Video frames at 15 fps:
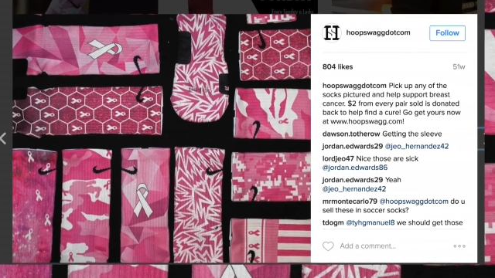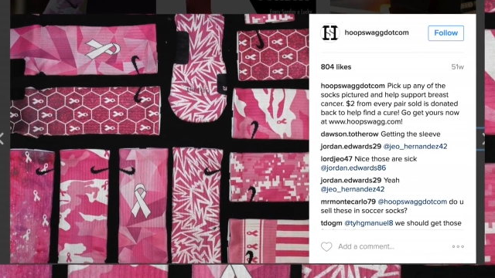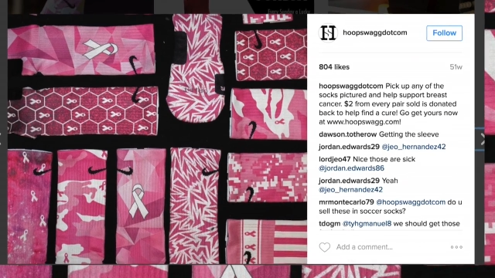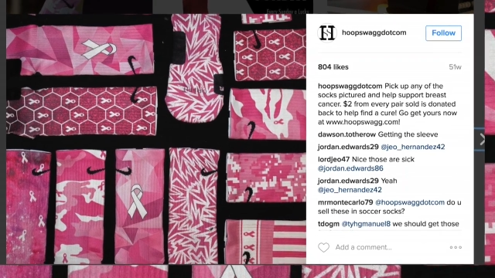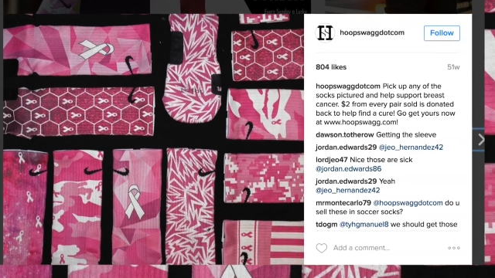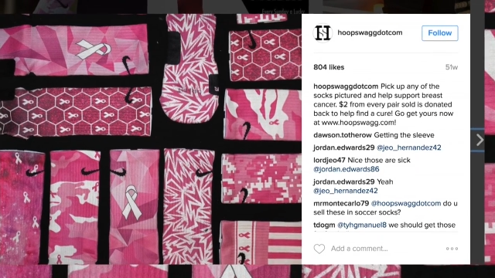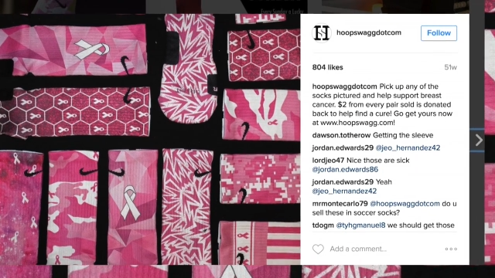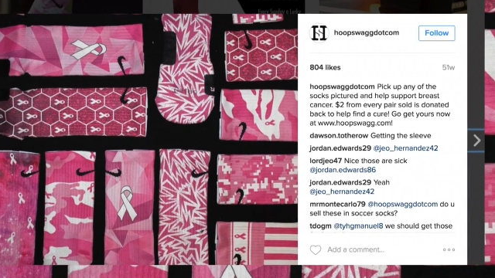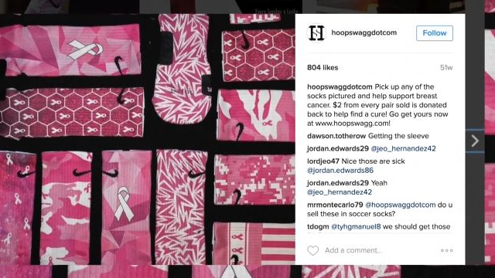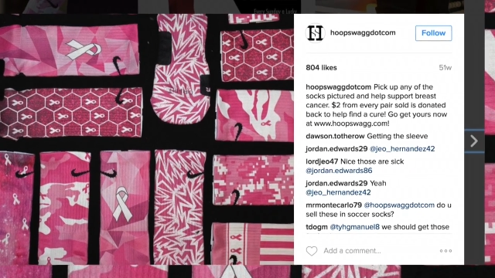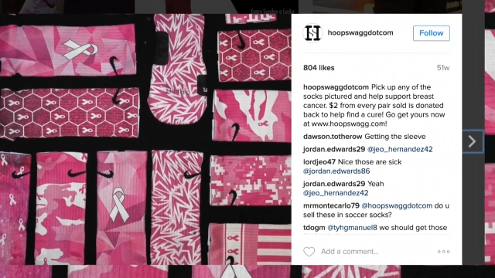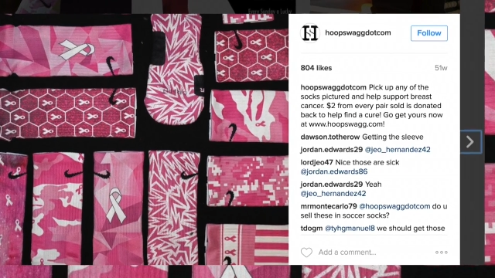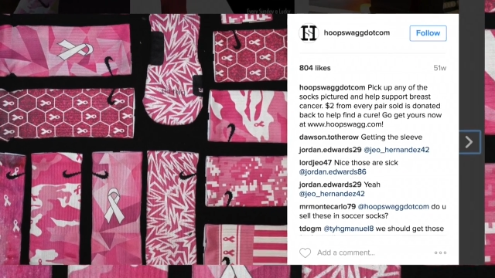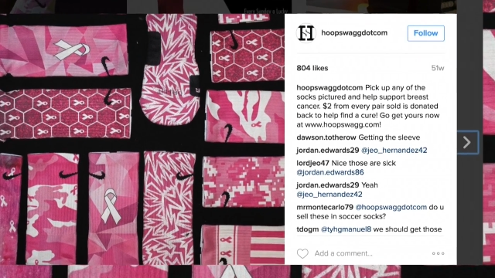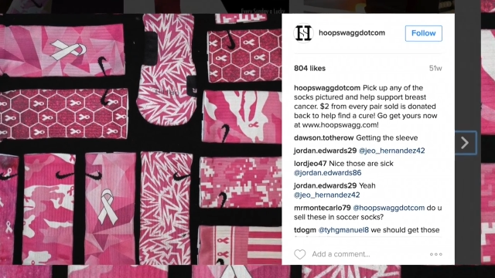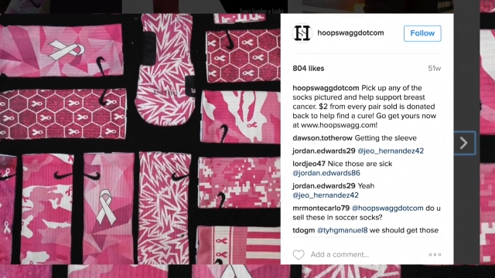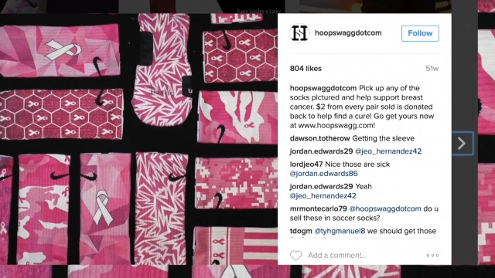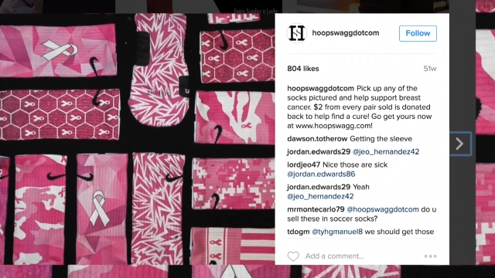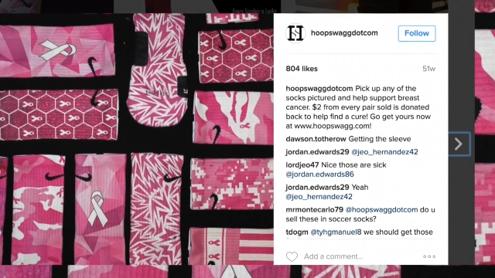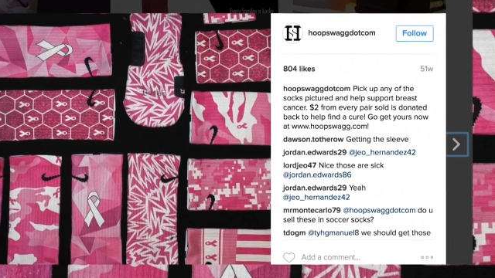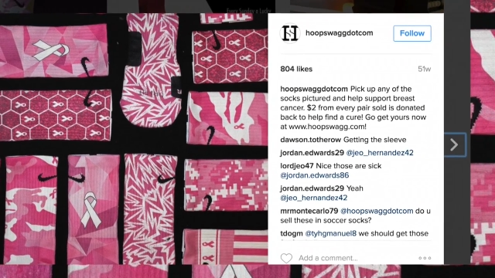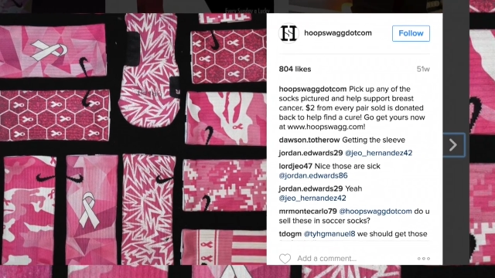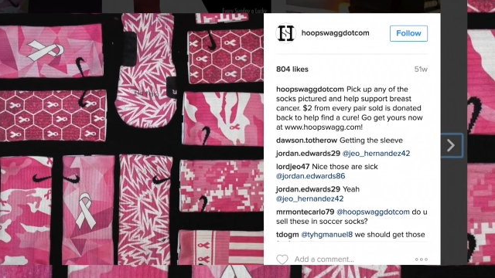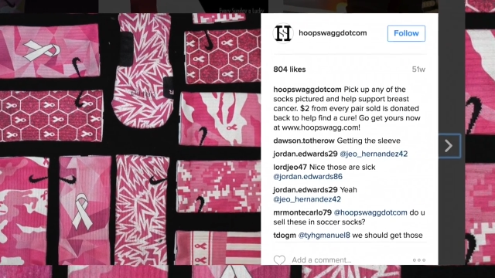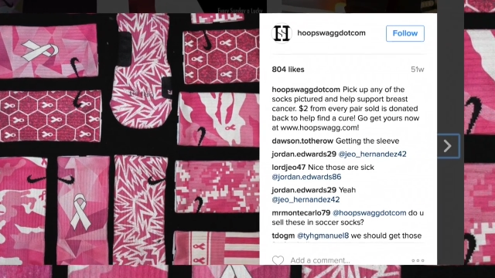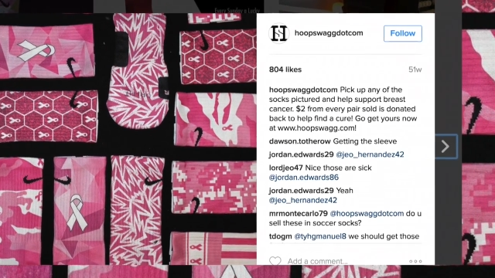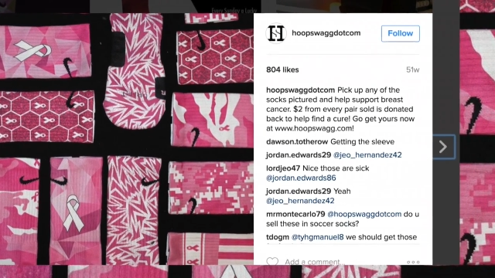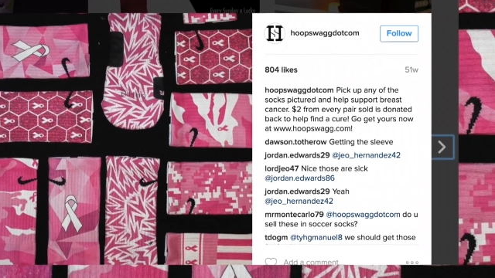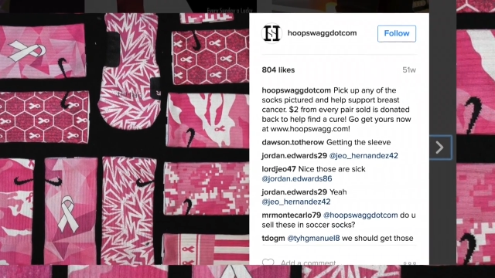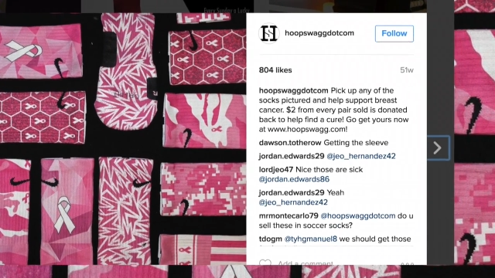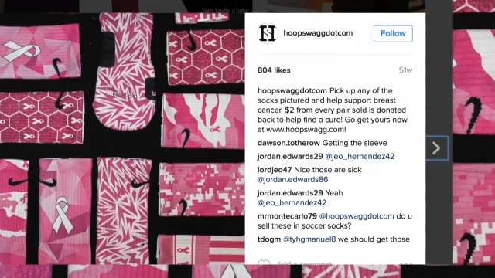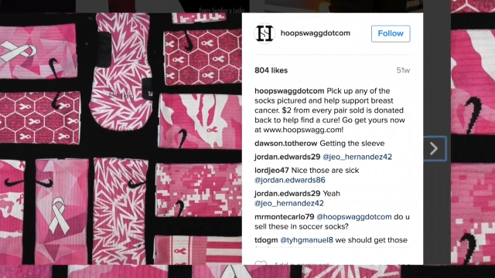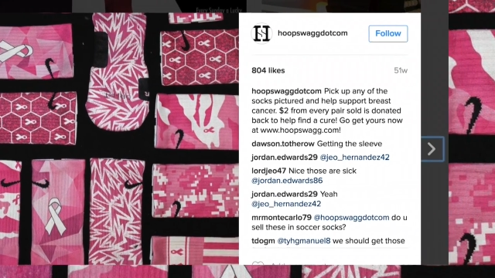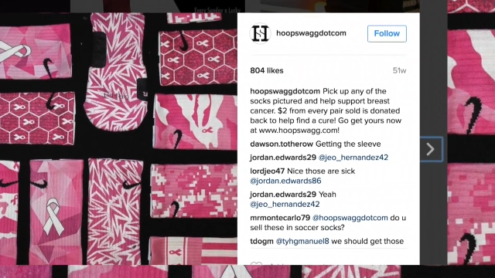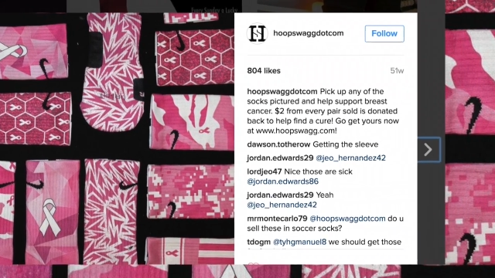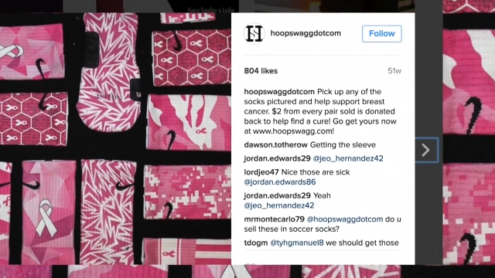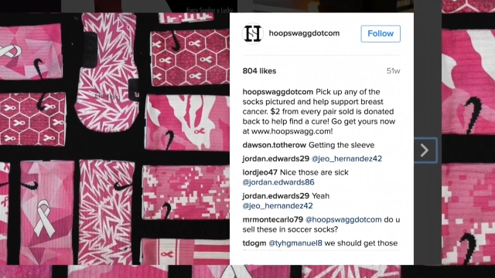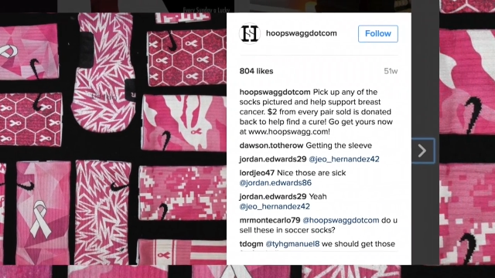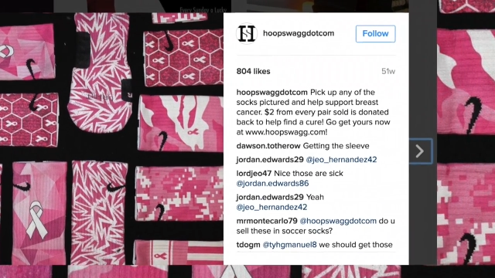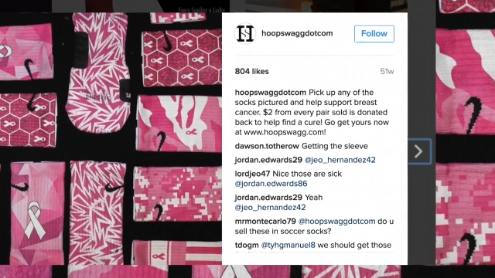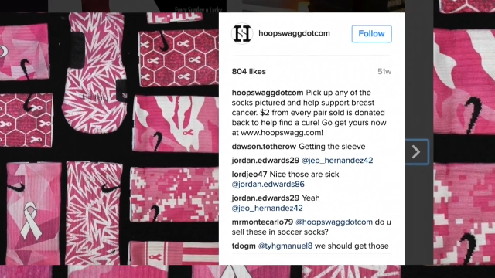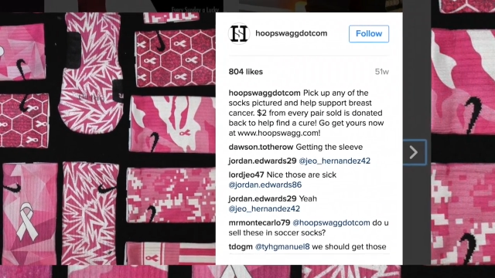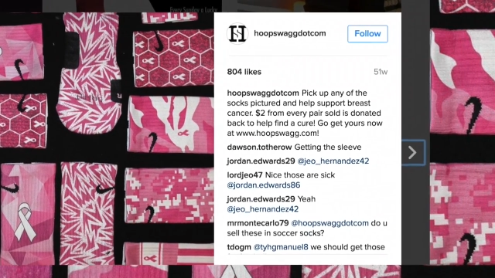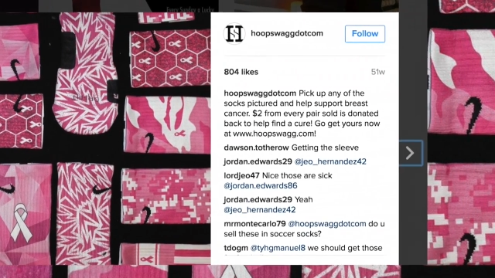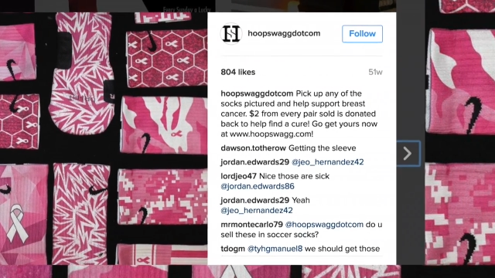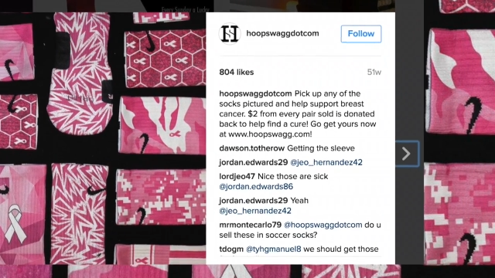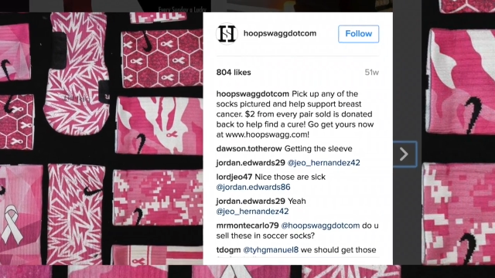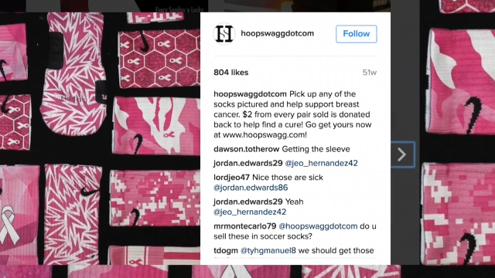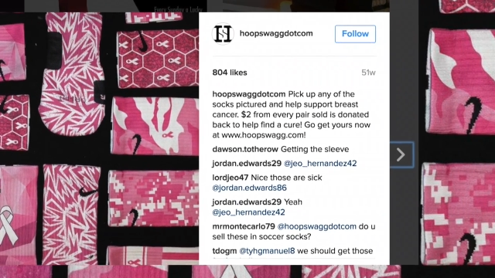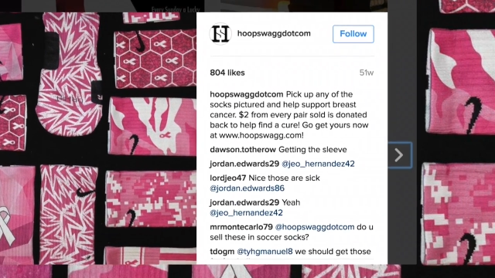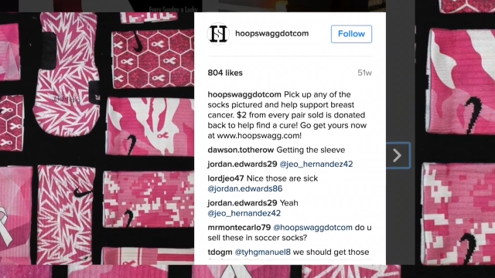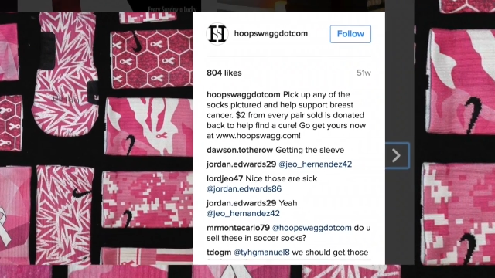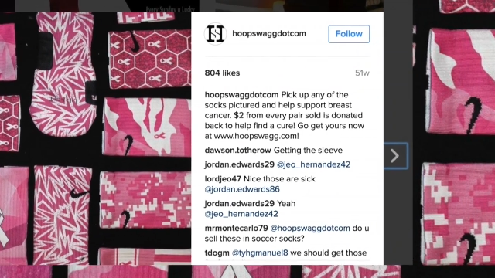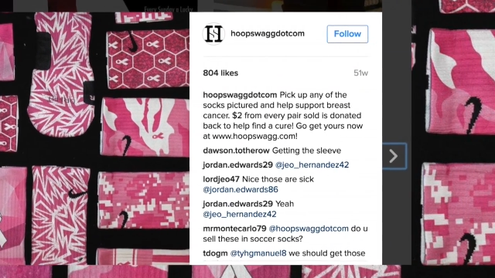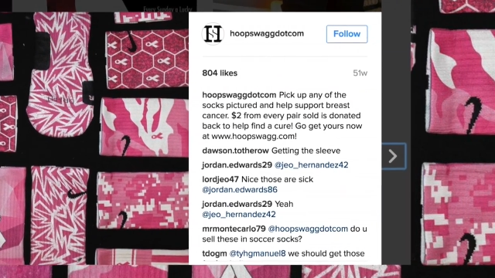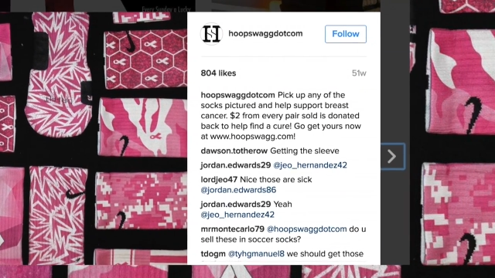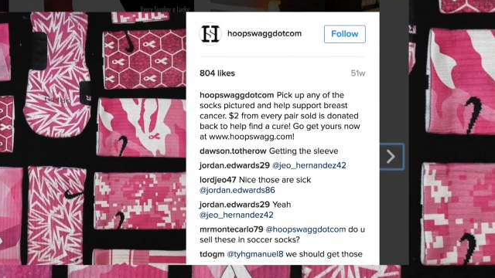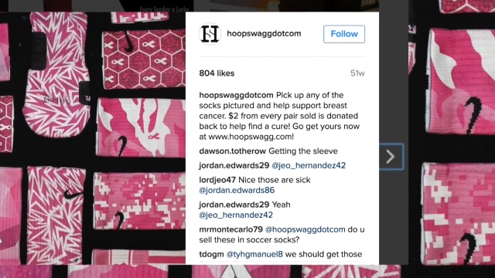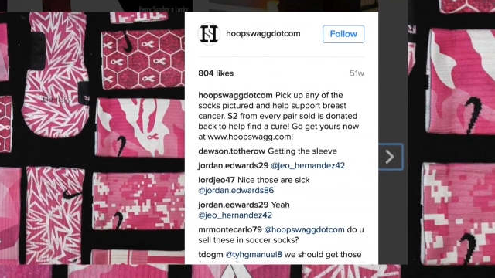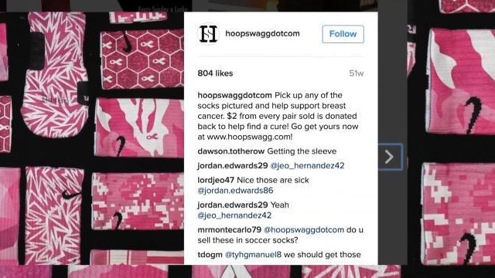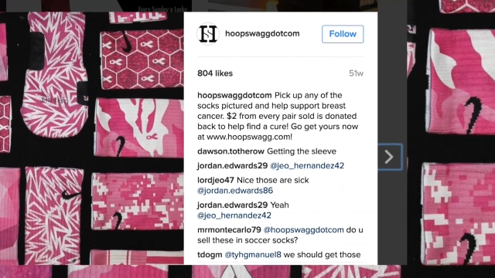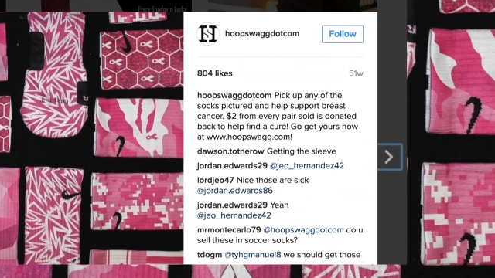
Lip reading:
(no speaker visible)